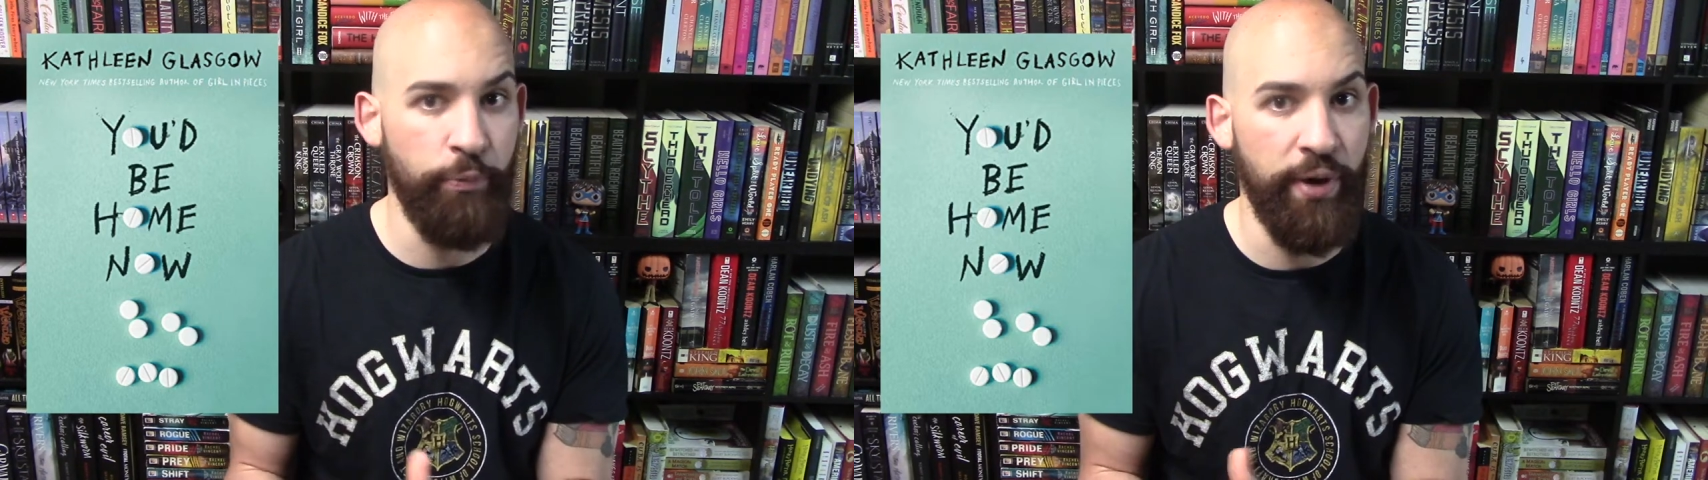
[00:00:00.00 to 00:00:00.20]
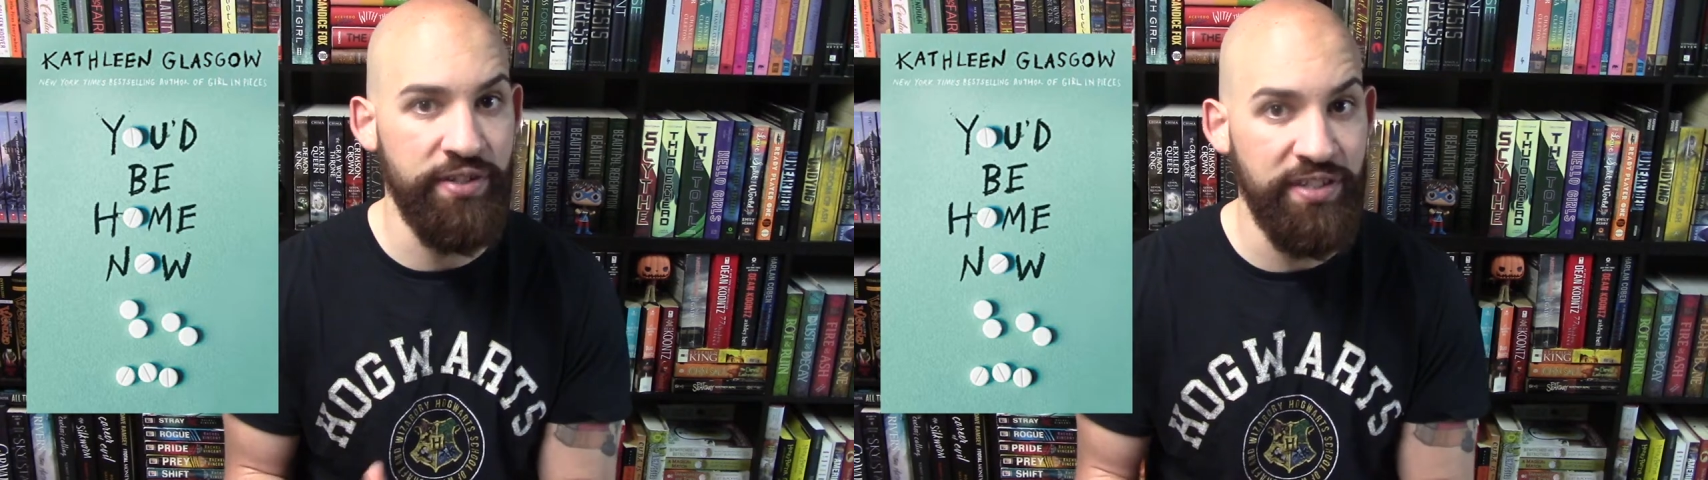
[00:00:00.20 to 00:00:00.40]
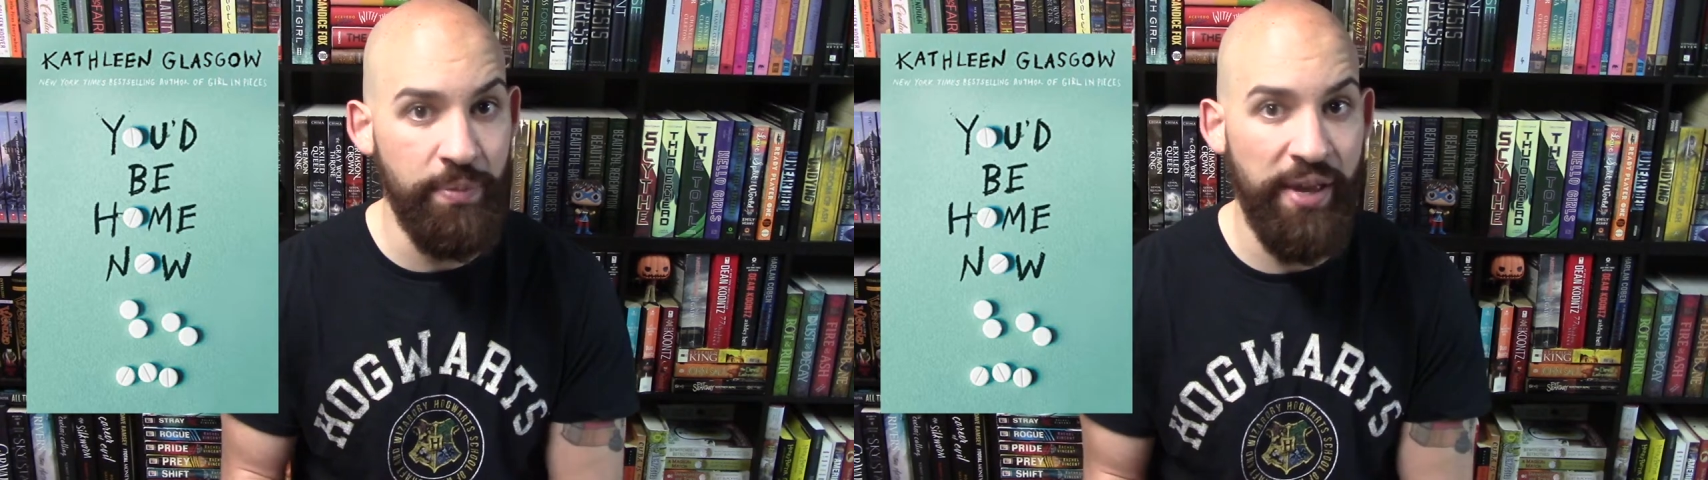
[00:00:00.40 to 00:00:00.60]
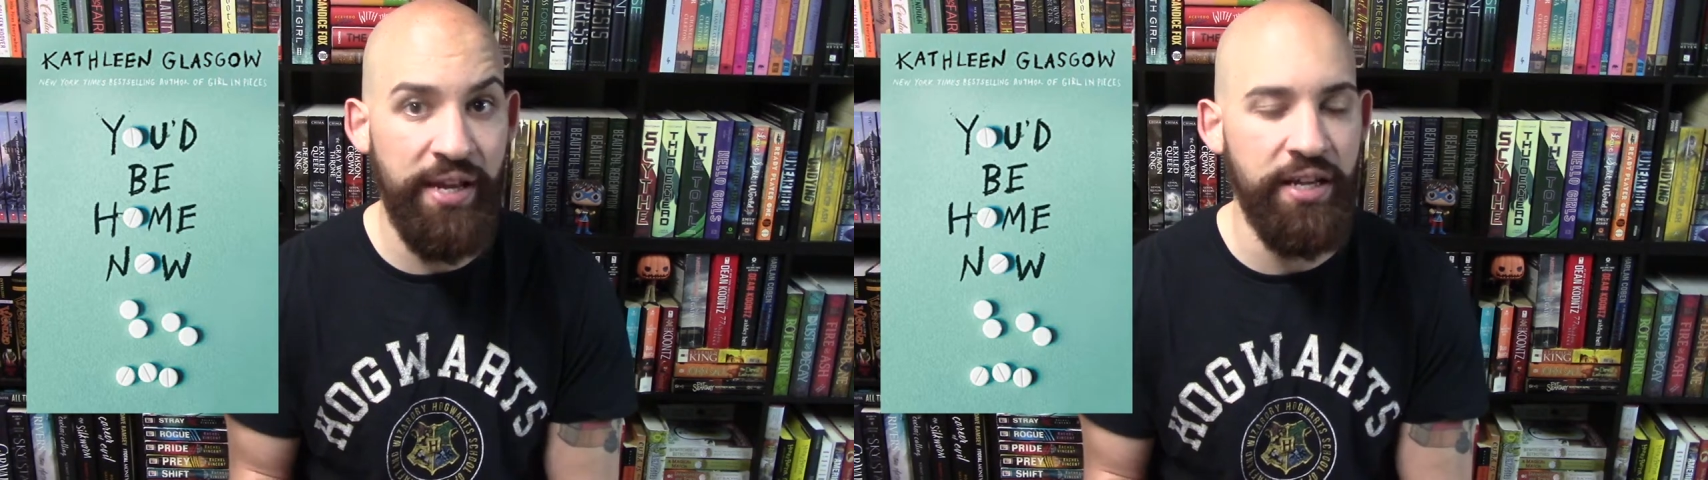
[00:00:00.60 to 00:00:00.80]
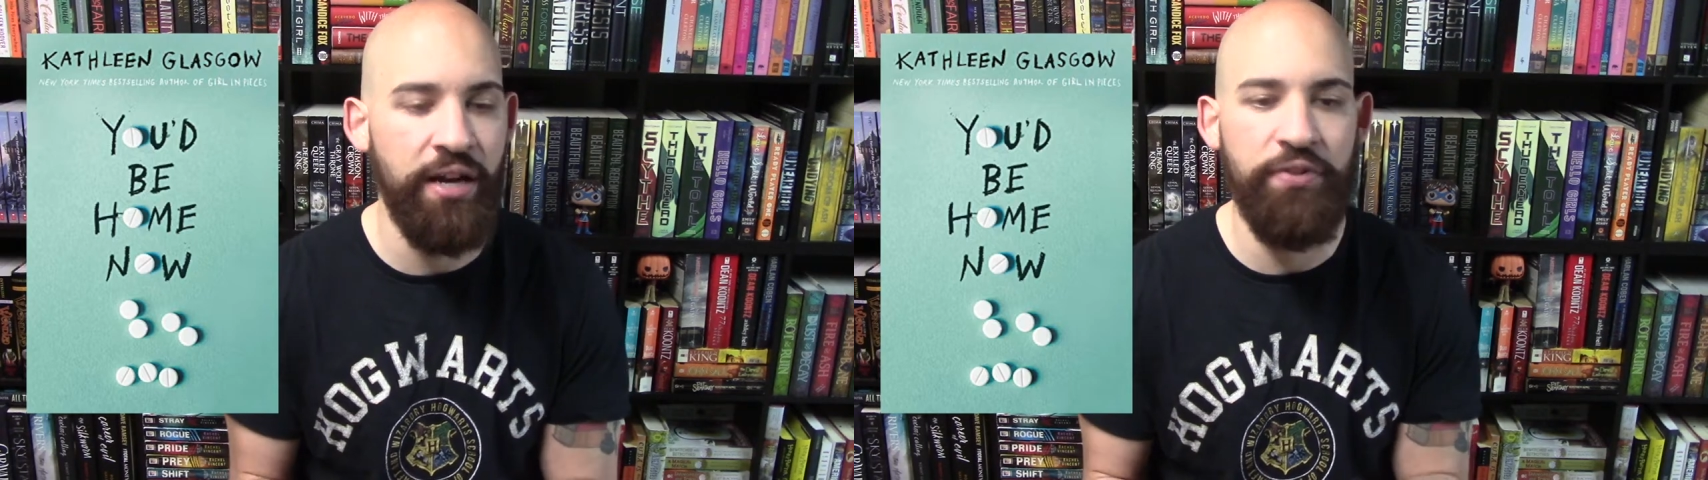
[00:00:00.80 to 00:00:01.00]
participating
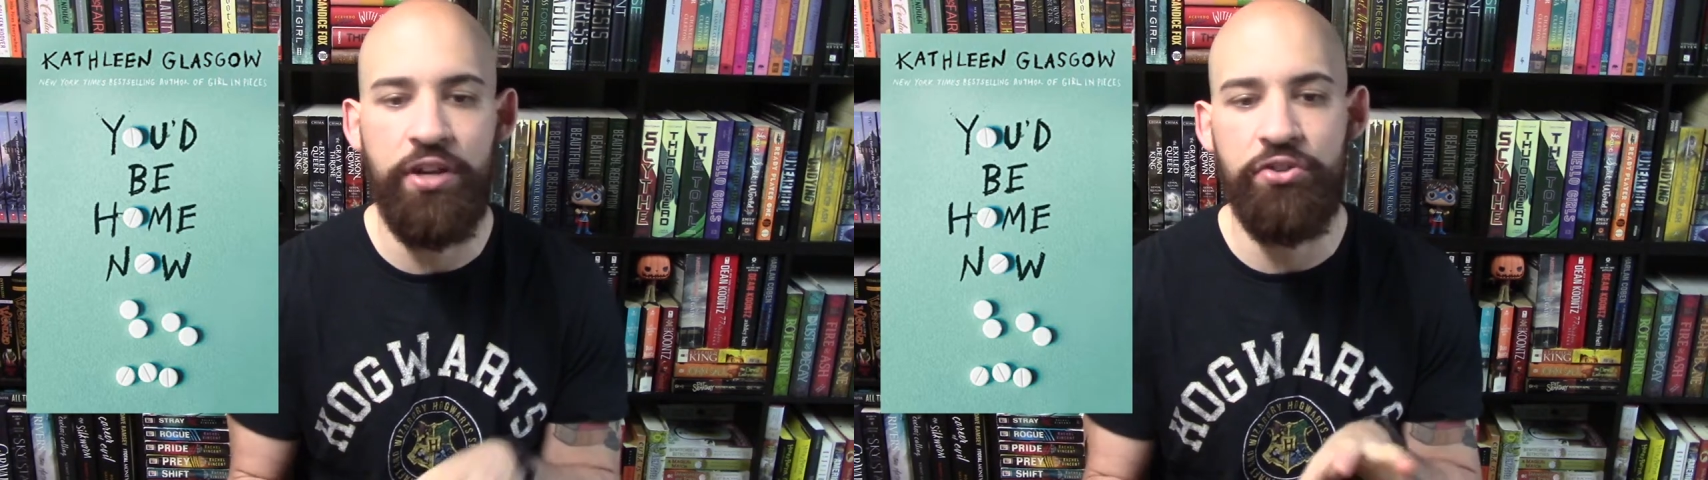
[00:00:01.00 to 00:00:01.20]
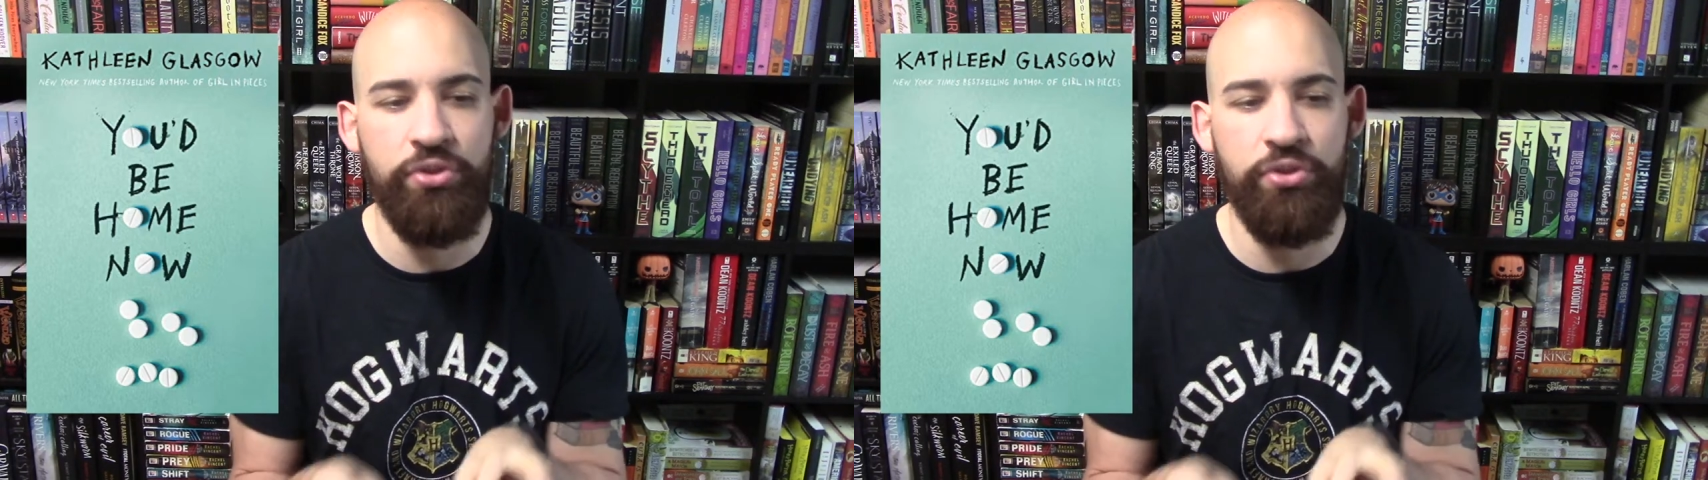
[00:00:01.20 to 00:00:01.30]
in every year.